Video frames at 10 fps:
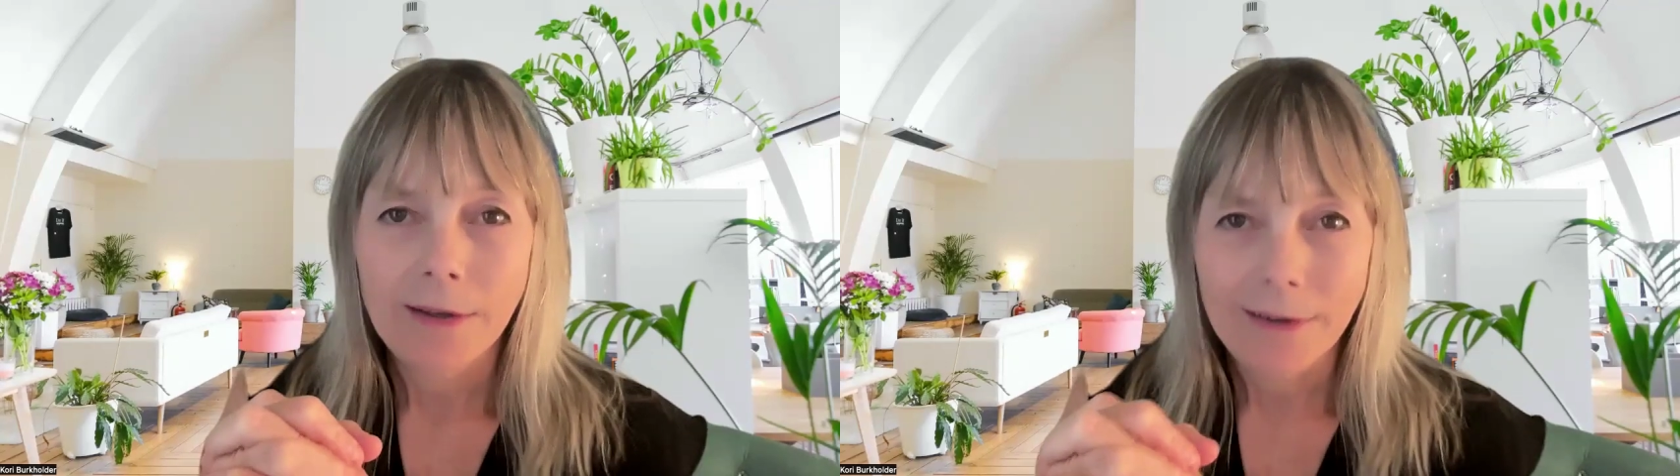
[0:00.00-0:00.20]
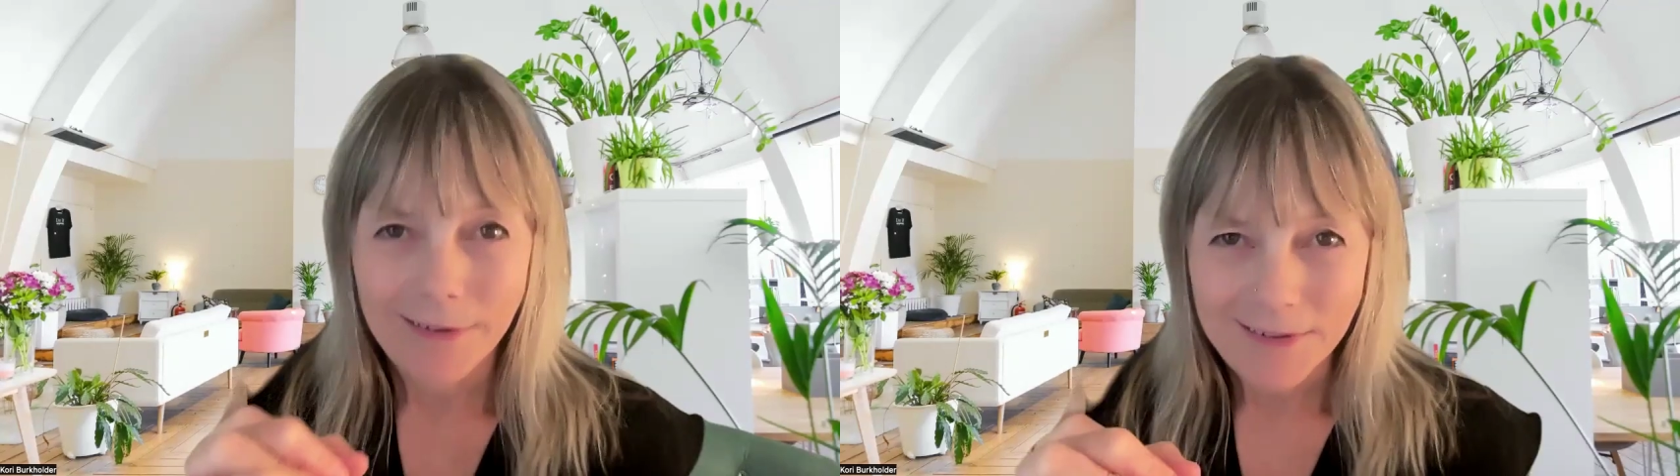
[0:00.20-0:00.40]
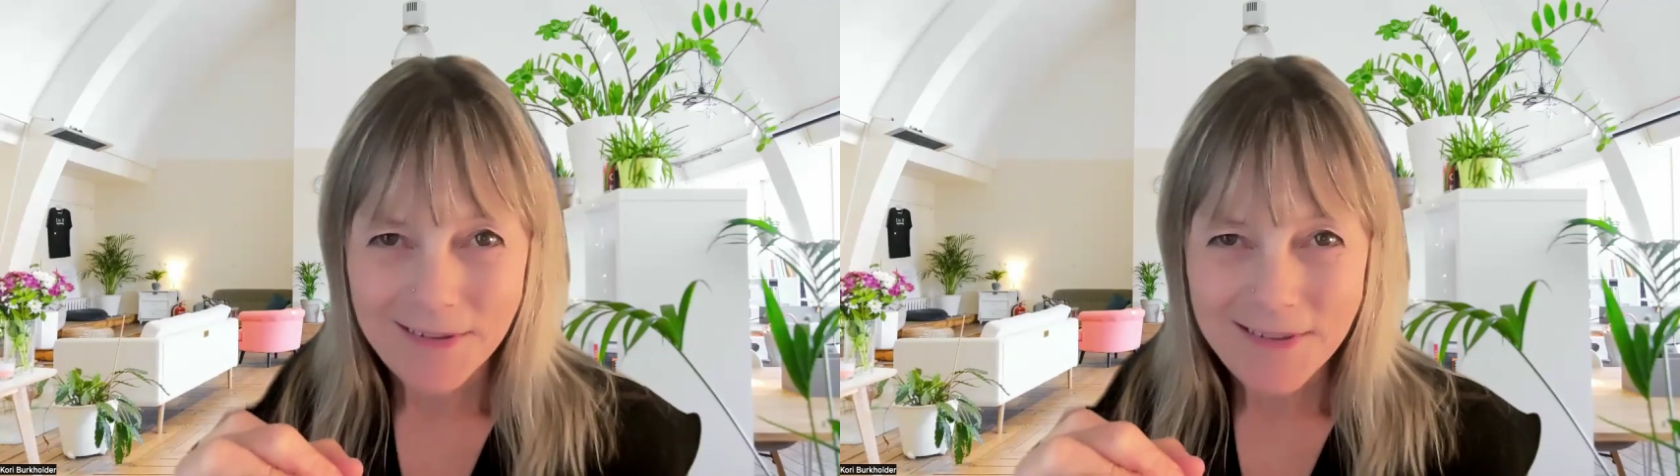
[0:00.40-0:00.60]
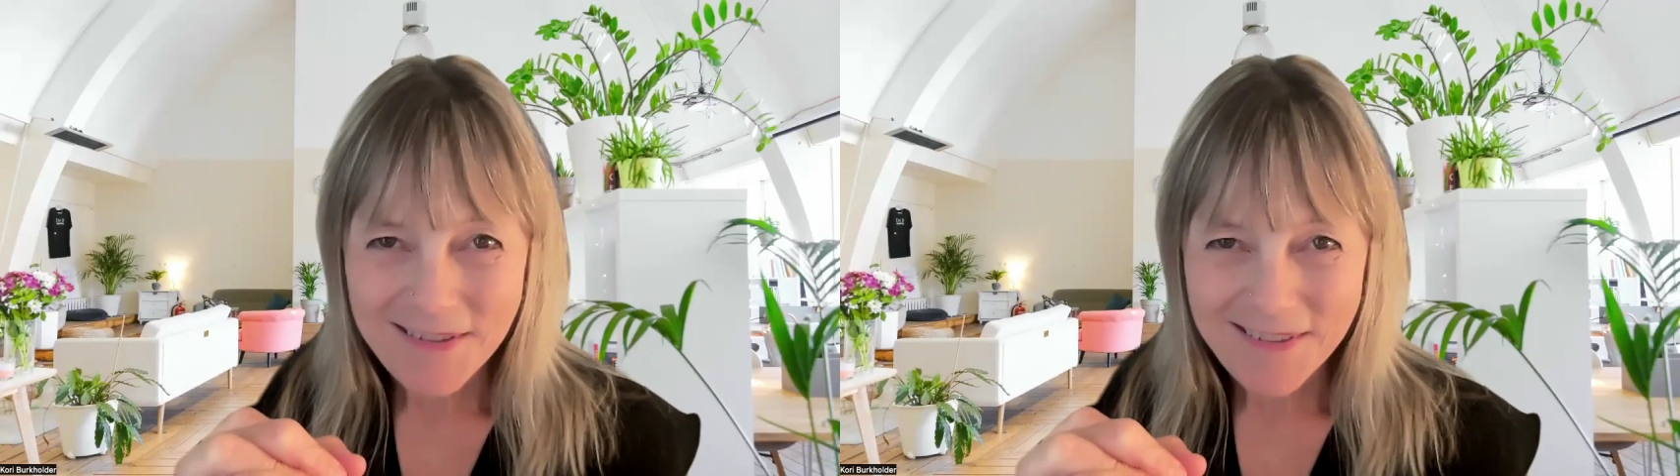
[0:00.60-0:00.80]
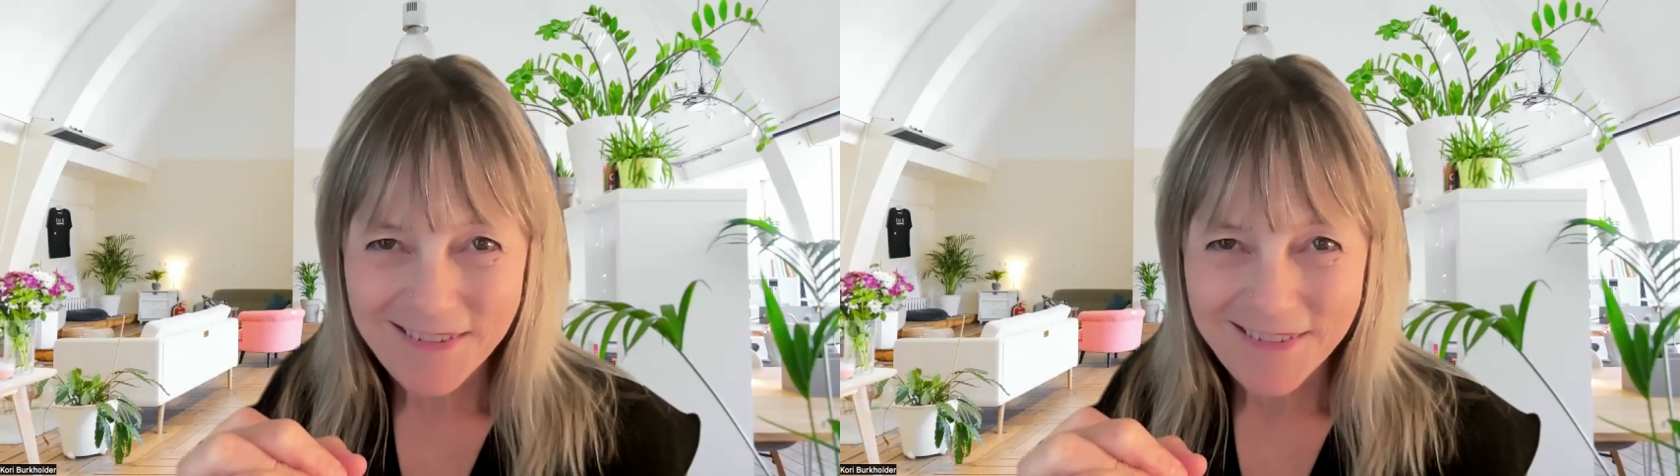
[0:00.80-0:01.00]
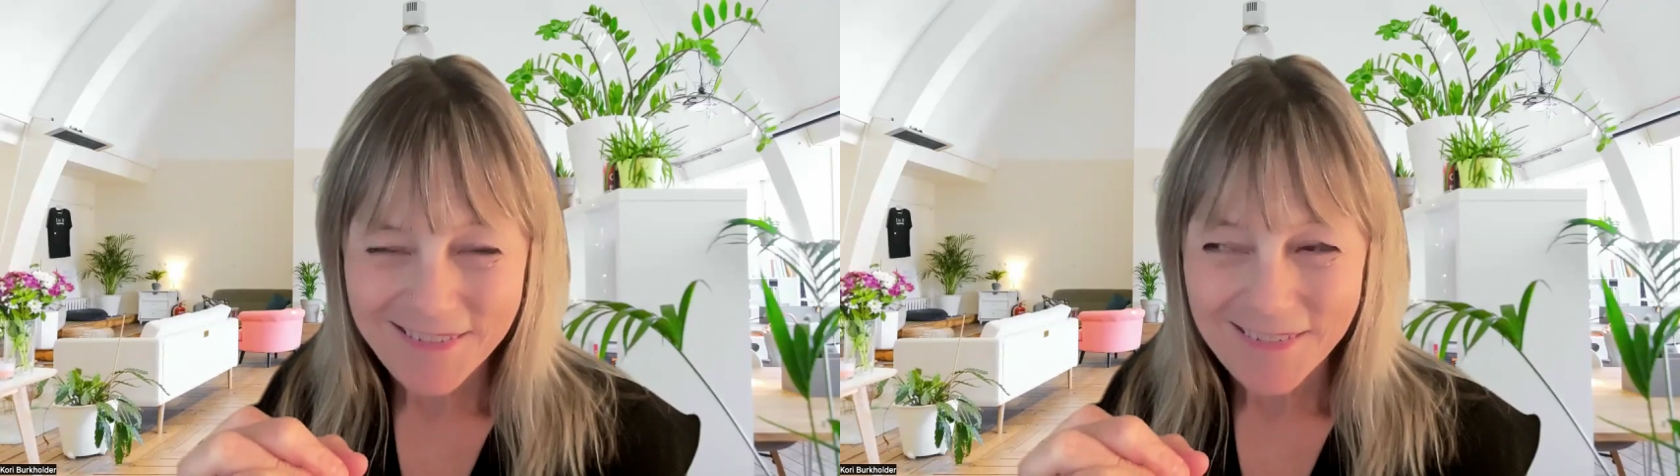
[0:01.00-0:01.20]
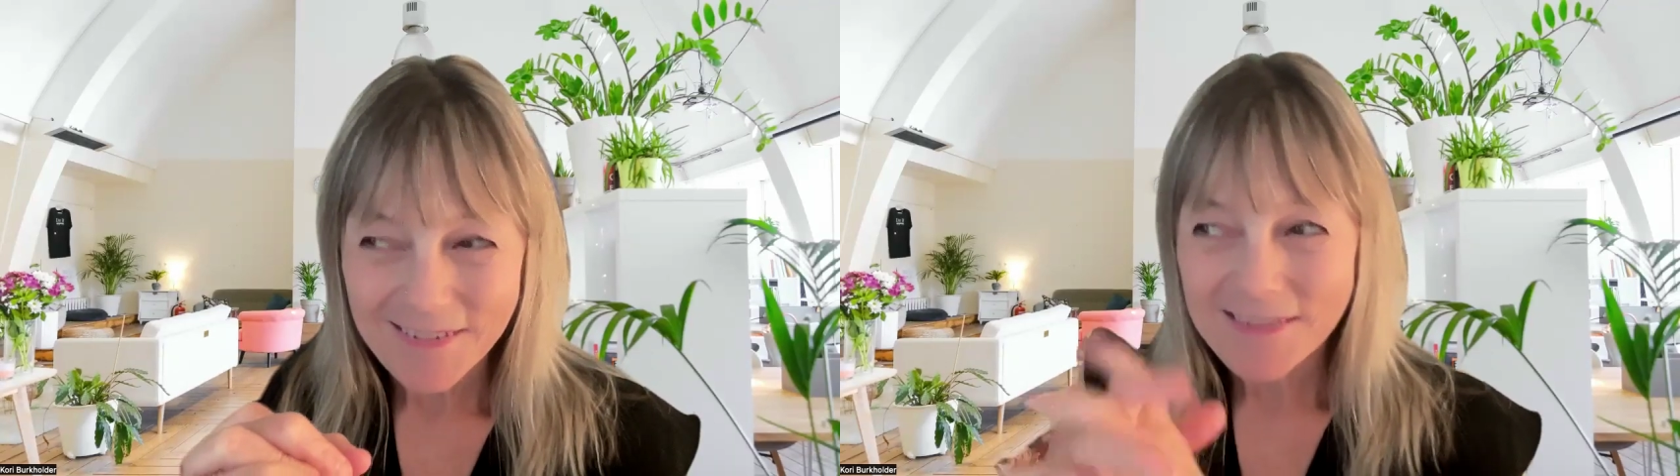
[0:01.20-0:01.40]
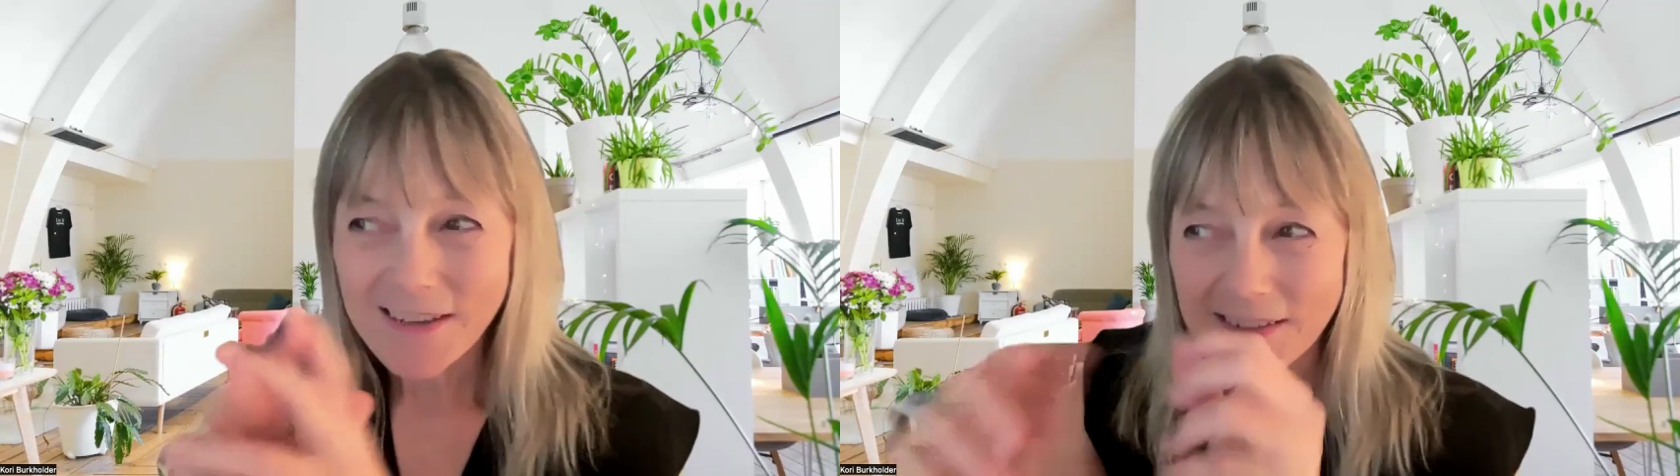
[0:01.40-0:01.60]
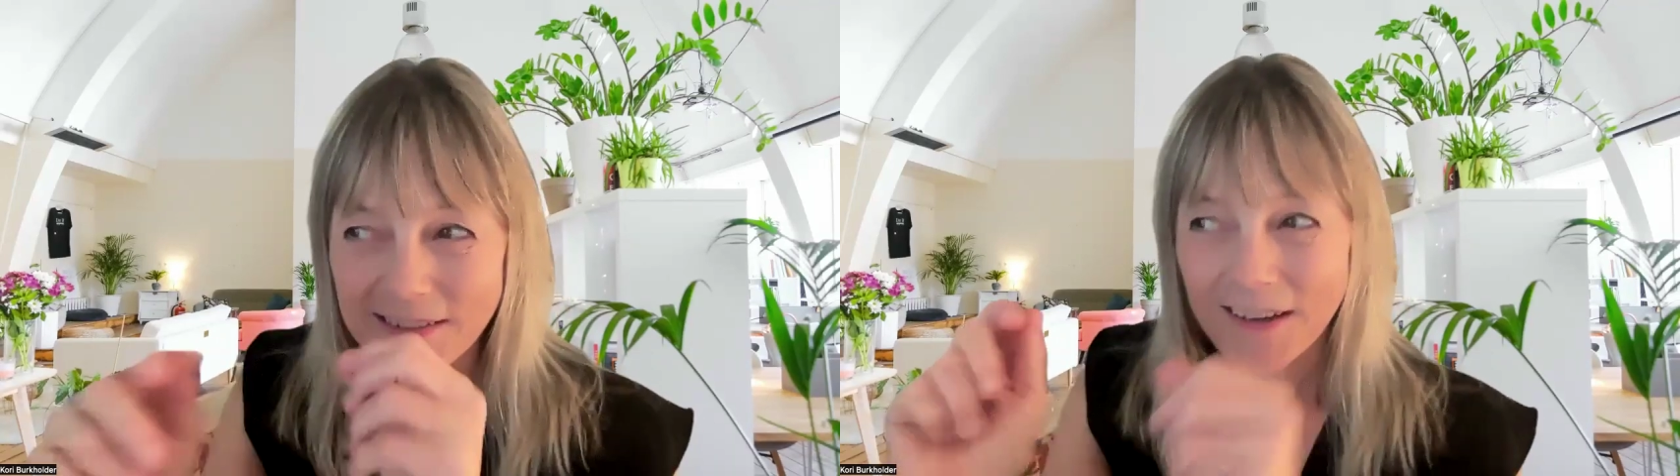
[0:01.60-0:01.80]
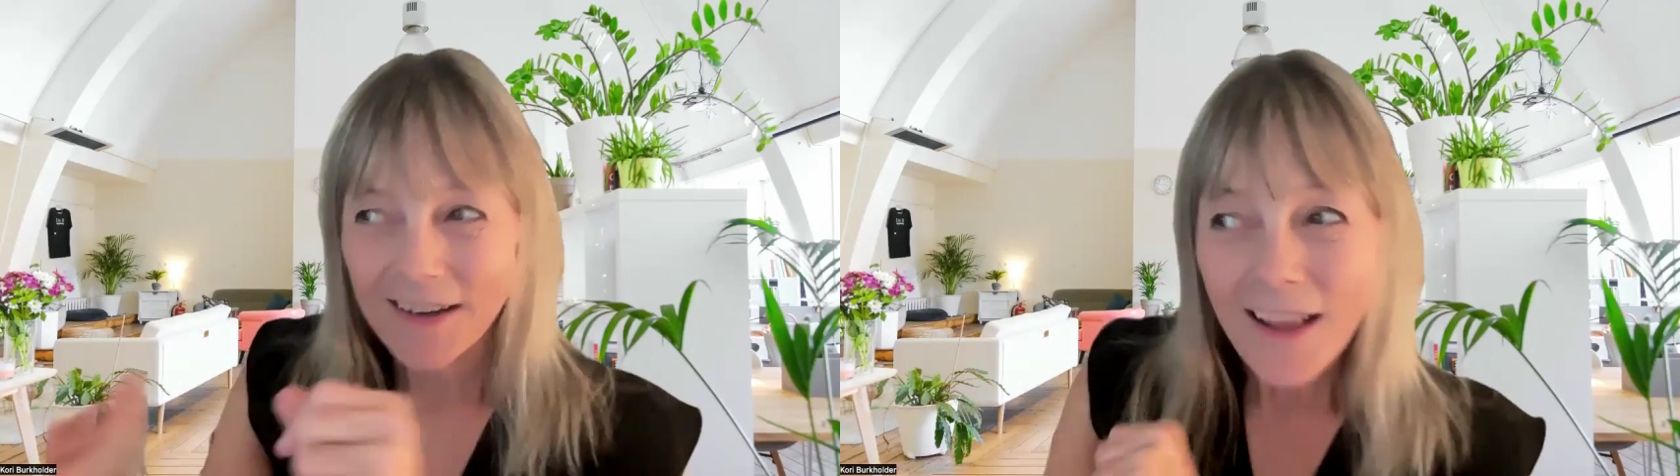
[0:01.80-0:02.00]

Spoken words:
is da da da